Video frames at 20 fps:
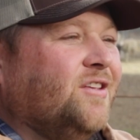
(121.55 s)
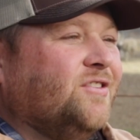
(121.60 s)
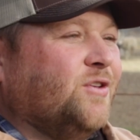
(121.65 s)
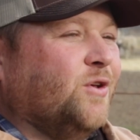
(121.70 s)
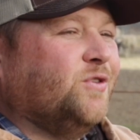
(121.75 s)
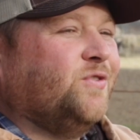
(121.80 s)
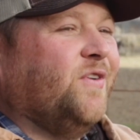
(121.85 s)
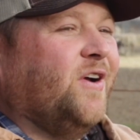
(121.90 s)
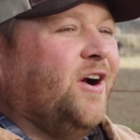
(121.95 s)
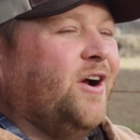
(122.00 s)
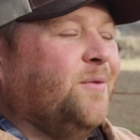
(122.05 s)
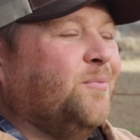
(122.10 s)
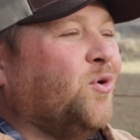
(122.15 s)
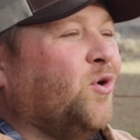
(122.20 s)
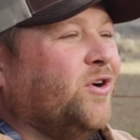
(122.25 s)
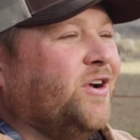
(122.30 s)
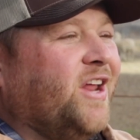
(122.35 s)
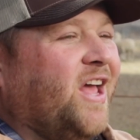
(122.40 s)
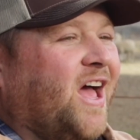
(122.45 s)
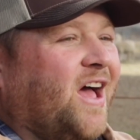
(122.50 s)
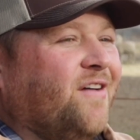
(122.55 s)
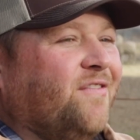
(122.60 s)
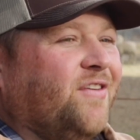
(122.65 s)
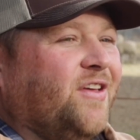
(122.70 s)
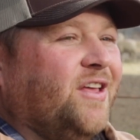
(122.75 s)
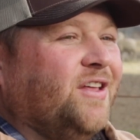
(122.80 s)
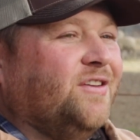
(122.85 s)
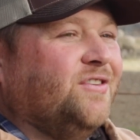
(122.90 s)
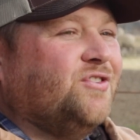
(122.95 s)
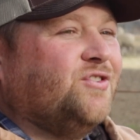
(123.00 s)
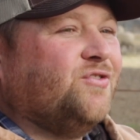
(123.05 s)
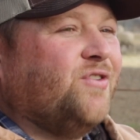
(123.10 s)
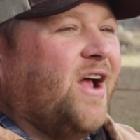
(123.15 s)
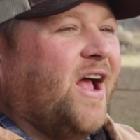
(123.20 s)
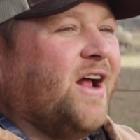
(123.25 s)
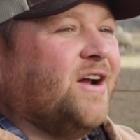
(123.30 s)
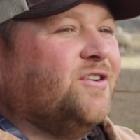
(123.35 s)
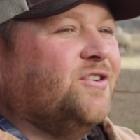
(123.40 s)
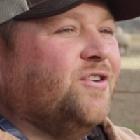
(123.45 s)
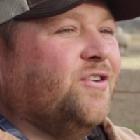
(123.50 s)
So it's very important to have a
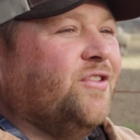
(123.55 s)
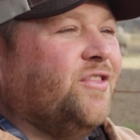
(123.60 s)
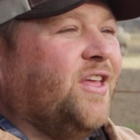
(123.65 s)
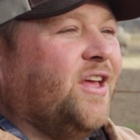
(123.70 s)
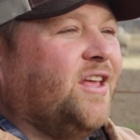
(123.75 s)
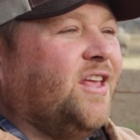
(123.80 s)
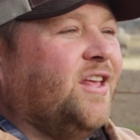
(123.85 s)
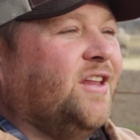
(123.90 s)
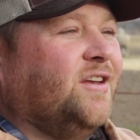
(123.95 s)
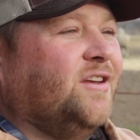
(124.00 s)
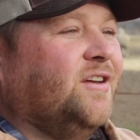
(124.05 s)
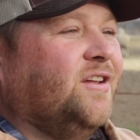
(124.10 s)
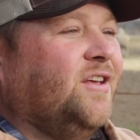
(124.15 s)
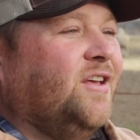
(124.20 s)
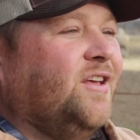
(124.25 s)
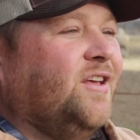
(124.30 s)
tractor that can